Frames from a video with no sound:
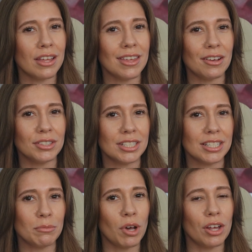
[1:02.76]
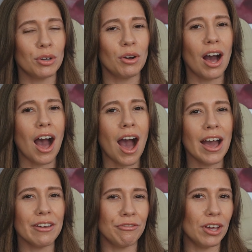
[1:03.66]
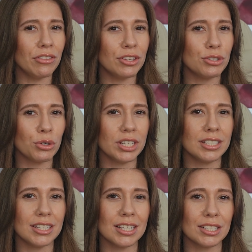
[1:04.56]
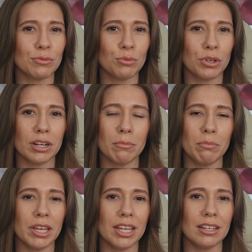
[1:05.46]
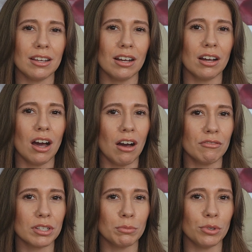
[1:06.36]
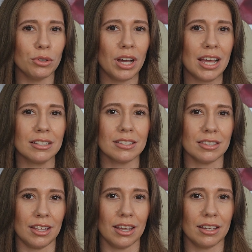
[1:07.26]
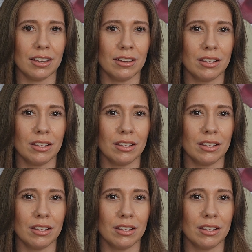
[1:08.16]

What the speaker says: got the LCD model, I felt the joysticks were a bit uncomfortable and slick.